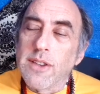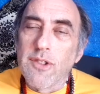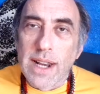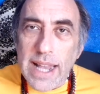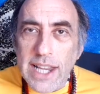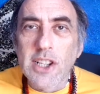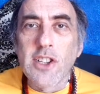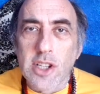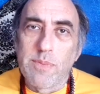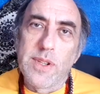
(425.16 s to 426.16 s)
the
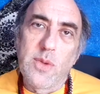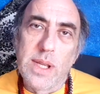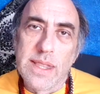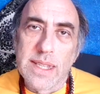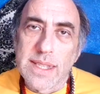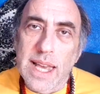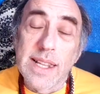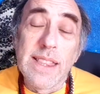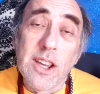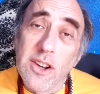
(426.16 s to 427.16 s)
relationship between the sun
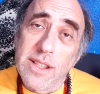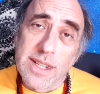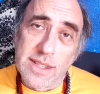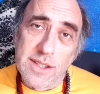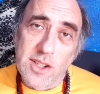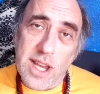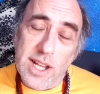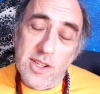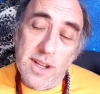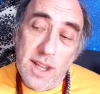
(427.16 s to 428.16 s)
and the earth doesn't
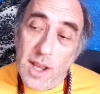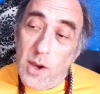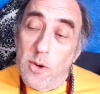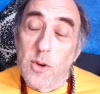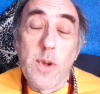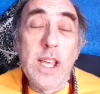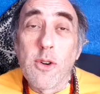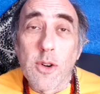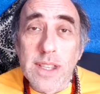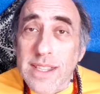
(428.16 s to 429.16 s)
change. What we
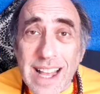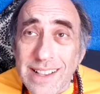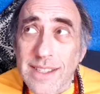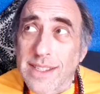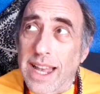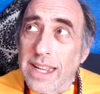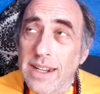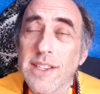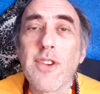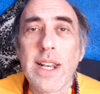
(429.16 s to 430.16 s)
call the sun
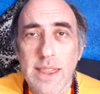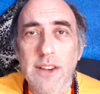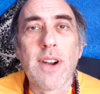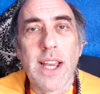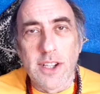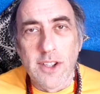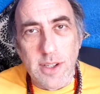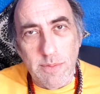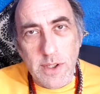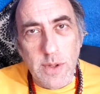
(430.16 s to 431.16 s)
cycle is really the
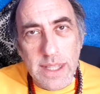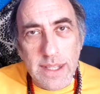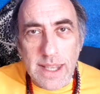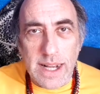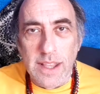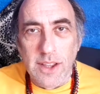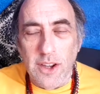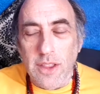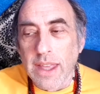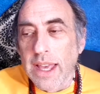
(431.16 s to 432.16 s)
relationship between the sun and the
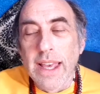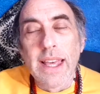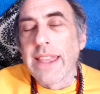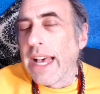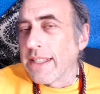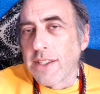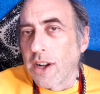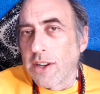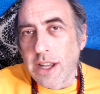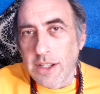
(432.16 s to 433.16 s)
earth. That's
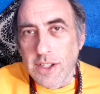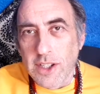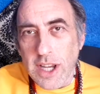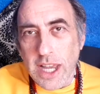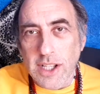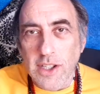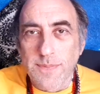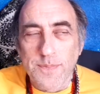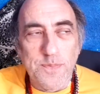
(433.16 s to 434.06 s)
not going to change.